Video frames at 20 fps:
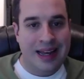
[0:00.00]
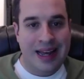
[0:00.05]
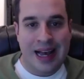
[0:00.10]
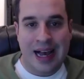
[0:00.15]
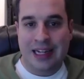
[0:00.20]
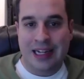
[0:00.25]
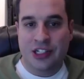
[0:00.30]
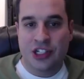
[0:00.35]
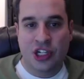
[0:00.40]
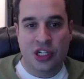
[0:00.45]

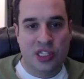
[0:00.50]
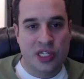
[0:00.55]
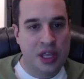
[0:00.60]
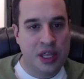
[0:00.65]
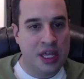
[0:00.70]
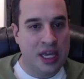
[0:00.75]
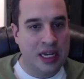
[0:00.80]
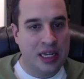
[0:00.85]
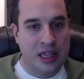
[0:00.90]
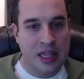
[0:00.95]
I just
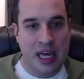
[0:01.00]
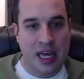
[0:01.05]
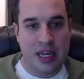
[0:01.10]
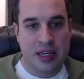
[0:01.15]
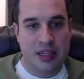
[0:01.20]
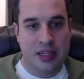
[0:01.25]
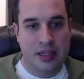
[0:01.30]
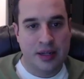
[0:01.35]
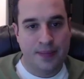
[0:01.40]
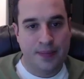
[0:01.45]
think
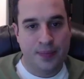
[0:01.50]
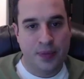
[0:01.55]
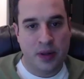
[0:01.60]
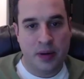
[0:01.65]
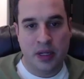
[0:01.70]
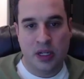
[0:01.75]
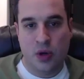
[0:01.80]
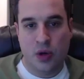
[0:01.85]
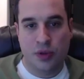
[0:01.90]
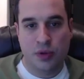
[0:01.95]
that, I'm
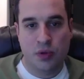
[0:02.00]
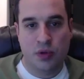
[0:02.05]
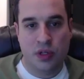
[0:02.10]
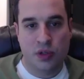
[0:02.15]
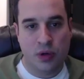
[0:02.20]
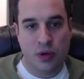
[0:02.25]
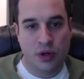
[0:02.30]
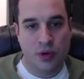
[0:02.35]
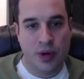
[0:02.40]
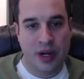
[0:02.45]
going to go through this
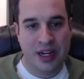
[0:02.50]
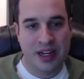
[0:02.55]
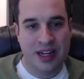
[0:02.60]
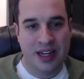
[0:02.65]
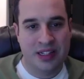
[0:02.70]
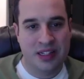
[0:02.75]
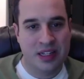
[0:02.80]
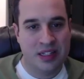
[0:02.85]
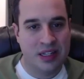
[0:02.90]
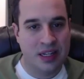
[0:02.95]
one quick,
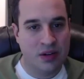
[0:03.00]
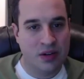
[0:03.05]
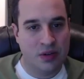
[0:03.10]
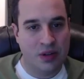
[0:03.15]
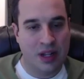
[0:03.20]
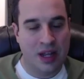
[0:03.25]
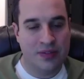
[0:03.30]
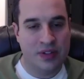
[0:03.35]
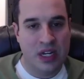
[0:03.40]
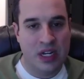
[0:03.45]
guys, because I don't
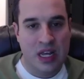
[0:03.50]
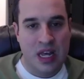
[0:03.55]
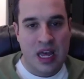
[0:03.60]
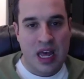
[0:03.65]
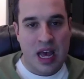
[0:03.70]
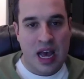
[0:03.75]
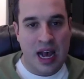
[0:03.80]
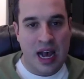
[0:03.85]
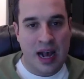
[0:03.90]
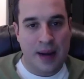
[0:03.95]
love it.
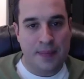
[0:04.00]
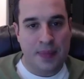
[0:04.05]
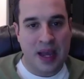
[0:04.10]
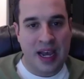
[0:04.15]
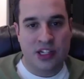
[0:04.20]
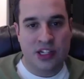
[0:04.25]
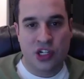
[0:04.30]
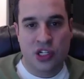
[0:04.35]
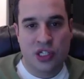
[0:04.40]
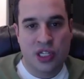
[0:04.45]

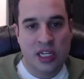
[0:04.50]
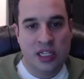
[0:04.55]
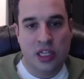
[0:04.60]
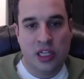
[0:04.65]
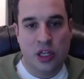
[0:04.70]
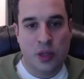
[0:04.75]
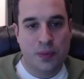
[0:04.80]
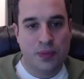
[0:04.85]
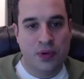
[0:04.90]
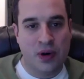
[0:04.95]
I just think that
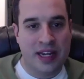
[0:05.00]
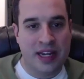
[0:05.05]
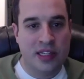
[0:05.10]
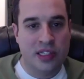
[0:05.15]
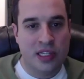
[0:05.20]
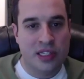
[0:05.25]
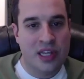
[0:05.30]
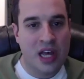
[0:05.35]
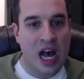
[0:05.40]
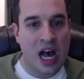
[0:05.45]
the price
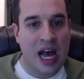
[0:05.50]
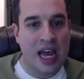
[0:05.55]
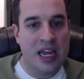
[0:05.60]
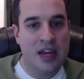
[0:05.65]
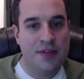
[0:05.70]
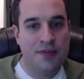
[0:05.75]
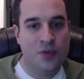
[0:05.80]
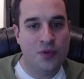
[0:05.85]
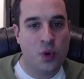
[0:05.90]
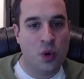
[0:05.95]
is high
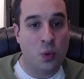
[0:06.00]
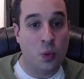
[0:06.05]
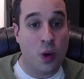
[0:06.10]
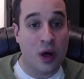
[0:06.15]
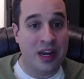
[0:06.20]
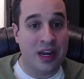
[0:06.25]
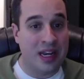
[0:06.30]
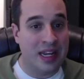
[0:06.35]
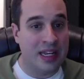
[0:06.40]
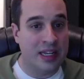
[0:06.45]
for
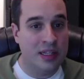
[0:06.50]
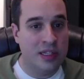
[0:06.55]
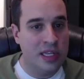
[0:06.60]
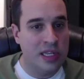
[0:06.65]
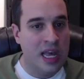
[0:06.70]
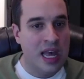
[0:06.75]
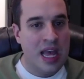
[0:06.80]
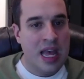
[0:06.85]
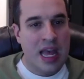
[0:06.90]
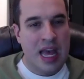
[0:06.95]
what it is.
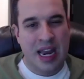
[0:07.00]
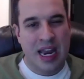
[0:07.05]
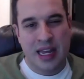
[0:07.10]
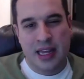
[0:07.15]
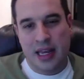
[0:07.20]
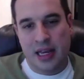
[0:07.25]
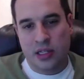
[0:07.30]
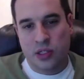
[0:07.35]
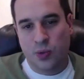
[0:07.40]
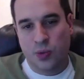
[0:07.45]
And I
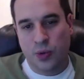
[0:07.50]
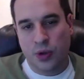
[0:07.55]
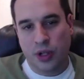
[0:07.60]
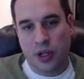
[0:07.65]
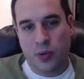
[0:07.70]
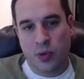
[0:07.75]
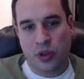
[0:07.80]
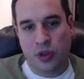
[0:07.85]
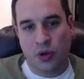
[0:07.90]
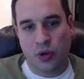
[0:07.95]
guess really
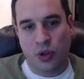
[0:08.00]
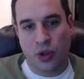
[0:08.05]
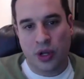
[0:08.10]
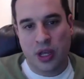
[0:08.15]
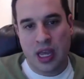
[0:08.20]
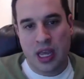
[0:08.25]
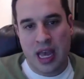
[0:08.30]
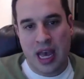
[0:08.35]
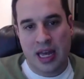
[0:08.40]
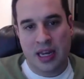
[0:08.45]
what they're
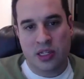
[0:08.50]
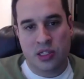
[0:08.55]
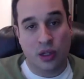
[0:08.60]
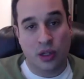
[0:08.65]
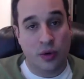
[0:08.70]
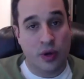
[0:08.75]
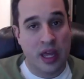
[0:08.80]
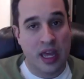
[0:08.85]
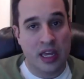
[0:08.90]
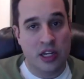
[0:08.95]
looking at is
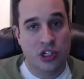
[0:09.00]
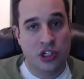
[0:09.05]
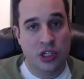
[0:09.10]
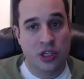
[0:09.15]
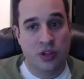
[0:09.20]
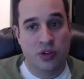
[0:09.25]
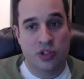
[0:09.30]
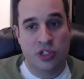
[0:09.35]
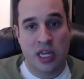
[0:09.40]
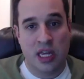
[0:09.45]
location.
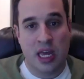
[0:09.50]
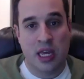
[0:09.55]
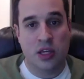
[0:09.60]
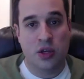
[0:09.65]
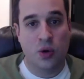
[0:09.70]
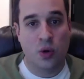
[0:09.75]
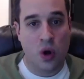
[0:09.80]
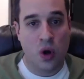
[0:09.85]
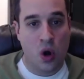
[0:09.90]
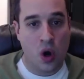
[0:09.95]
They're saying
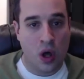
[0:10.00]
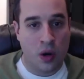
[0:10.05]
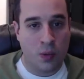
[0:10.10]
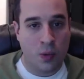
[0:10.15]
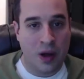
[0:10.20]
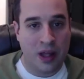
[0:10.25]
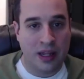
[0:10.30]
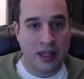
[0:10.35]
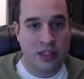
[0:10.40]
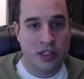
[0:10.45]
you're on
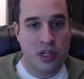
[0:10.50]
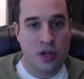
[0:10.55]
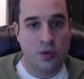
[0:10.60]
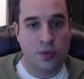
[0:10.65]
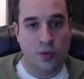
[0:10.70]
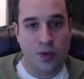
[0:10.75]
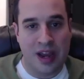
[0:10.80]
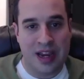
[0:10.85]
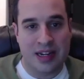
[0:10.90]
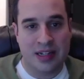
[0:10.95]
Wellington,
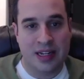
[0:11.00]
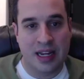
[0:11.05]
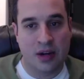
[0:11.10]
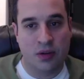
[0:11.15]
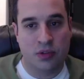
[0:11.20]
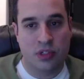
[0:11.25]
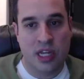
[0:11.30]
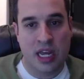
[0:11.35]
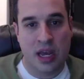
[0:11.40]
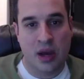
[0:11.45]
right
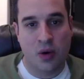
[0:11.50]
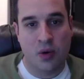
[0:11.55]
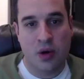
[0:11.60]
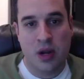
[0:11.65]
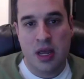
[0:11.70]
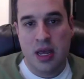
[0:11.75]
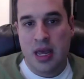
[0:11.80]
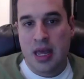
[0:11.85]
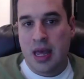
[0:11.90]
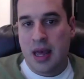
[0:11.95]
downtown.
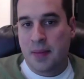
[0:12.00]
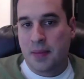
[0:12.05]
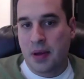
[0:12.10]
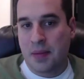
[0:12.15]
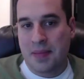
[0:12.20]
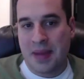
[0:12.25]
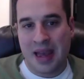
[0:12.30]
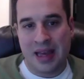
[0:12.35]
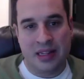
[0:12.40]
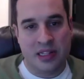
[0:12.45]
But
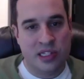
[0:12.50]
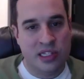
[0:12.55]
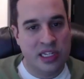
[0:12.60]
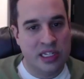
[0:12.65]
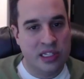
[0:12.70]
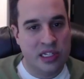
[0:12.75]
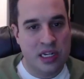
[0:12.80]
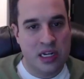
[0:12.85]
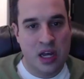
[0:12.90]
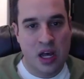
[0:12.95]
man,
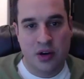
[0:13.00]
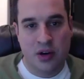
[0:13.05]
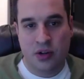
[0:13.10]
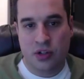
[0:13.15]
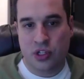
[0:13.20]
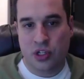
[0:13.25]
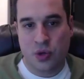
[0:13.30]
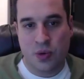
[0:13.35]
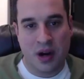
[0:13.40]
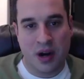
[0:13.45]
1,600
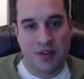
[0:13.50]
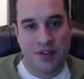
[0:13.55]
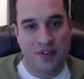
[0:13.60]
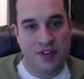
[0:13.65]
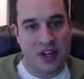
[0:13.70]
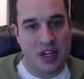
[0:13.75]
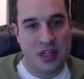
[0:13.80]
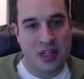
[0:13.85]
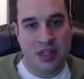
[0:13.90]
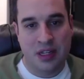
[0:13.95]
square
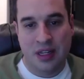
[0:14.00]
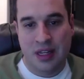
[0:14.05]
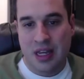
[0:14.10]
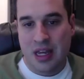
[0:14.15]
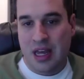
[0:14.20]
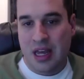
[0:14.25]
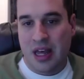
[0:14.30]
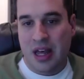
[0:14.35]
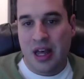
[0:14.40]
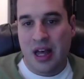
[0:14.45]
feet,
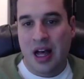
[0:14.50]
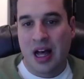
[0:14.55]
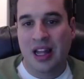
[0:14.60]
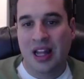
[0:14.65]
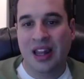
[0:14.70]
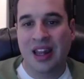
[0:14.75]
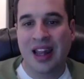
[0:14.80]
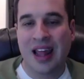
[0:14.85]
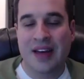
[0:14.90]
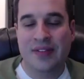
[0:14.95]

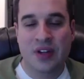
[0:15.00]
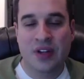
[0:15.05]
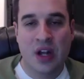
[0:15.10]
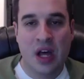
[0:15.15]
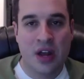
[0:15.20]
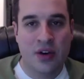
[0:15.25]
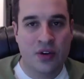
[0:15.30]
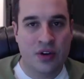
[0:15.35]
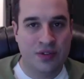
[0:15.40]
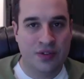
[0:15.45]

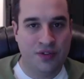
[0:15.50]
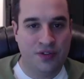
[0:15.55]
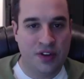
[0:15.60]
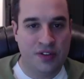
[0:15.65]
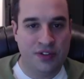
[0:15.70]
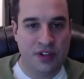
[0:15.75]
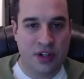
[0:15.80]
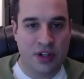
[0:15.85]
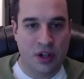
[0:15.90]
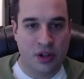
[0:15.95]

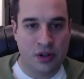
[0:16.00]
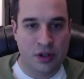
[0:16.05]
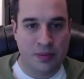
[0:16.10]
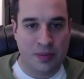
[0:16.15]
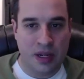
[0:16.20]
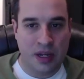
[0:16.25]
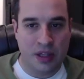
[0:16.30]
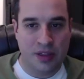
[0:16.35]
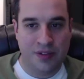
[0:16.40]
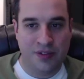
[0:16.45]
$1,150 a
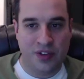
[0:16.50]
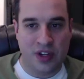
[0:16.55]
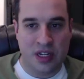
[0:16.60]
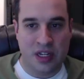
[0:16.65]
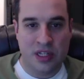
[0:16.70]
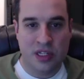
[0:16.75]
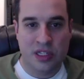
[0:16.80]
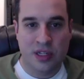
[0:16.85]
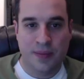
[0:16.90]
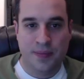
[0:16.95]
month
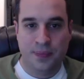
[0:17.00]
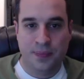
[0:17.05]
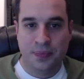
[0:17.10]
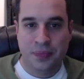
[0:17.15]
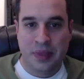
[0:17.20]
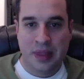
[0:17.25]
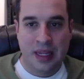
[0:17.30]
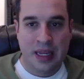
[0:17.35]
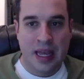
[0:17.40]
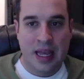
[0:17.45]
fees,
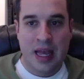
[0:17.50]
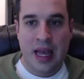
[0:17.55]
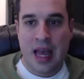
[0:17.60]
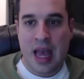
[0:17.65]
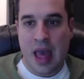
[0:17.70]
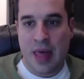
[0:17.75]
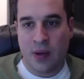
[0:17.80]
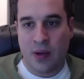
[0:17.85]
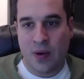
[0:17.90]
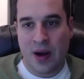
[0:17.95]

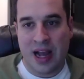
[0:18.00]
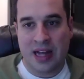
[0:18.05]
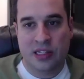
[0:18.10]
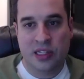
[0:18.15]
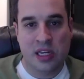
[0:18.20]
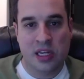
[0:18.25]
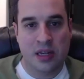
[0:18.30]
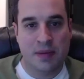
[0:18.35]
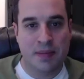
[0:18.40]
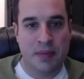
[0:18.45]
and they're
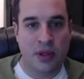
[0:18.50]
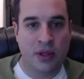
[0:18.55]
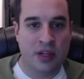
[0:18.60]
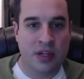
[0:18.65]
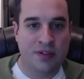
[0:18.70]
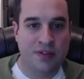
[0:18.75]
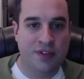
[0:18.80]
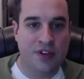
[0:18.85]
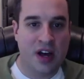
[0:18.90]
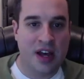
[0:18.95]
asking
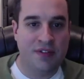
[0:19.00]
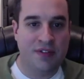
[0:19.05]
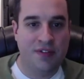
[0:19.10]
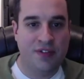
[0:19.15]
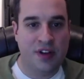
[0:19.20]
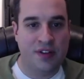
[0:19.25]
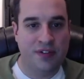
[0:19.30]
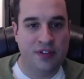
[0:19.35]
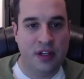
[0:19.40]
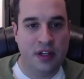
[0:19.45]

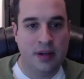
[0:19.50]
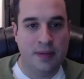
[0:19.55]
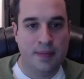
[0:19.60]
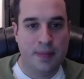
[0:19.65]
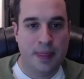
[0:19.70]
$1,550,000.